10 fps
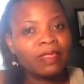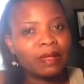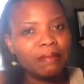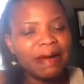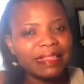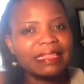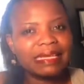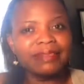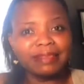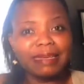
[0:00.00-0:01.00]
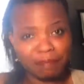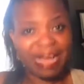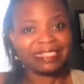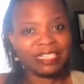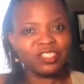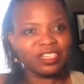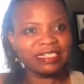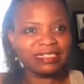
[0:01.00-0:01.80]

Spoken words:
But the passengers,